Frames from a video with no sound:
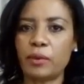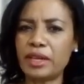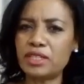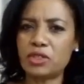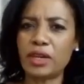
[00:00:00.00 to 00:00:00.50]

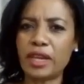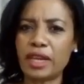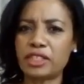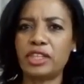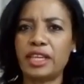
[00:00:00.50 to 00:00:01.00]
ways to
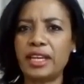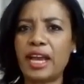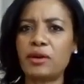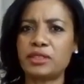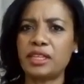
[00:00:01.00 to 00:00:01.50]
actually get
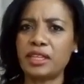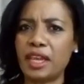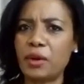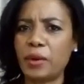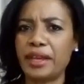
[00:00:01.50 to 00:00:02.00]
out and
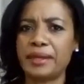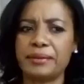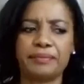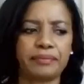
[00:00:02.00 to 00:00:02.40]
get away.